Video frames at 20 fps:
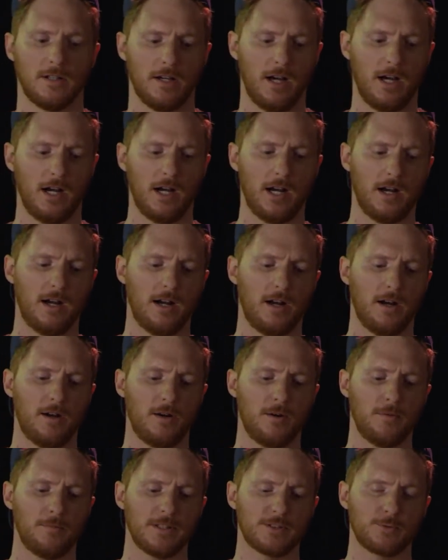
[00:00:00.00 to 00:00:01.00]

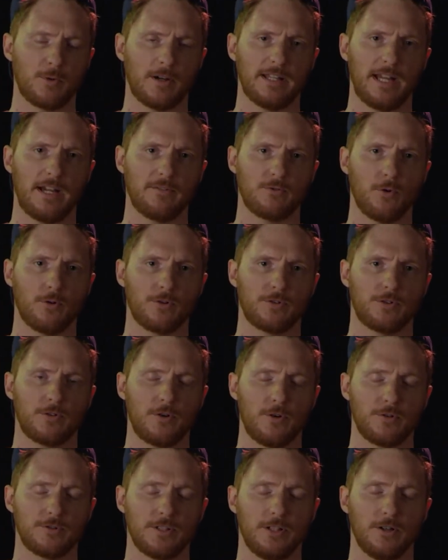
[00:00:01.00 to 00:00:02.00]
Um, that's why they have
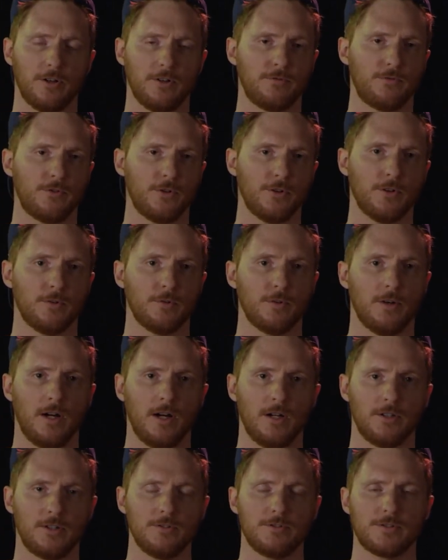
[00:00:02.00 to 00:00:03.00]
Coke Zero for
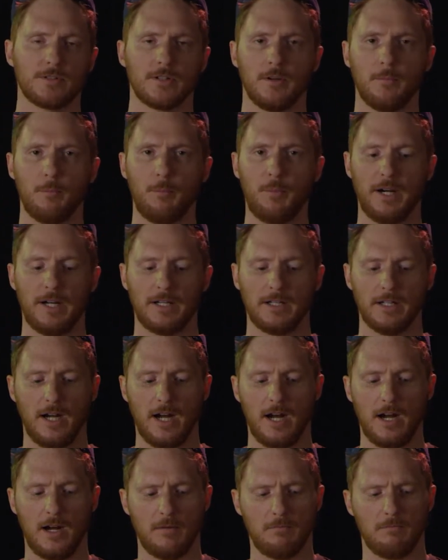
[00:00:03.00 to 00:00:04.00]
uh, dudes, but
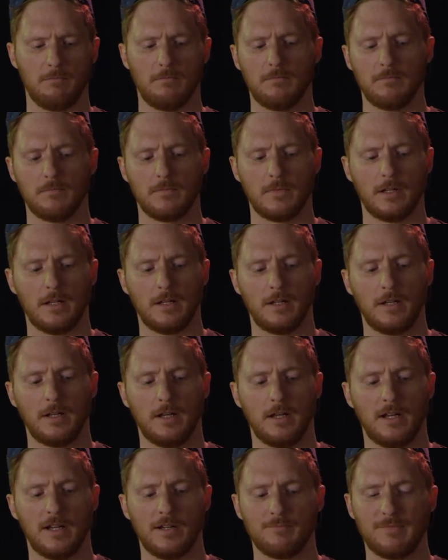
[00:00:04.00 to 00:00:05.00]
um,
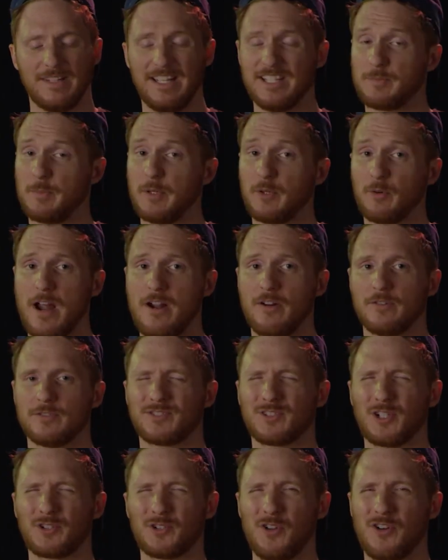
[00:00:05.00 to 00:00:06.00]
it's been
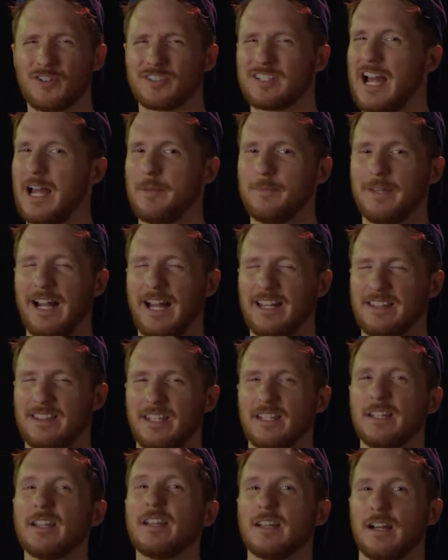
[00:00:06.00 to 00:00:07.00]
around such a long time that I
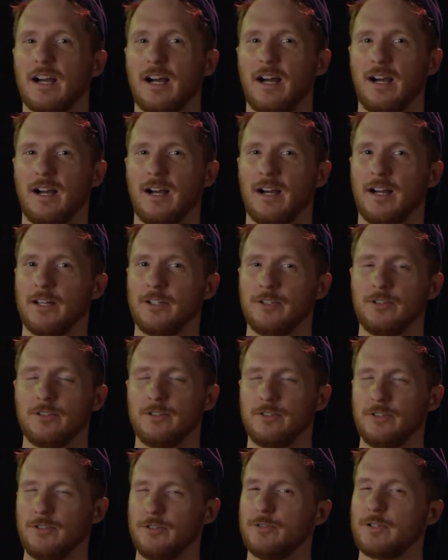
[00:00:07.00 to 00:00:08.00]
think uh,
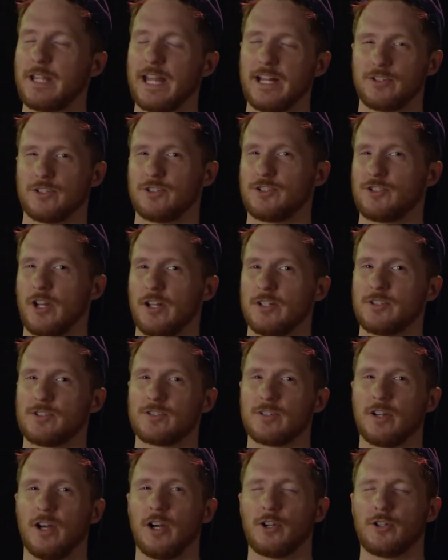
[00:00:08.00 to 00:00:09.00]
you can't just
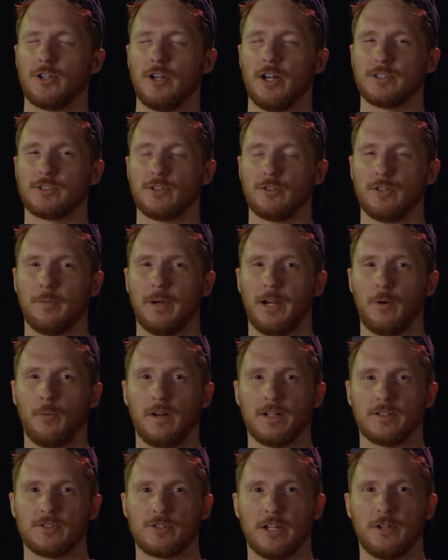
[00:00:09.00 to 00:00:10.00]
judge a, a soda by
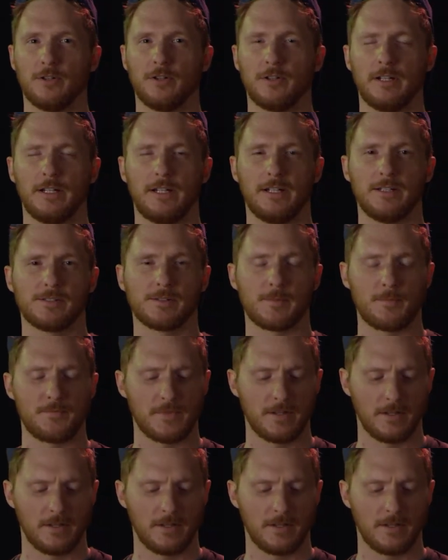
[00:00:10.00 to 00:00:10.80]
what gender it is.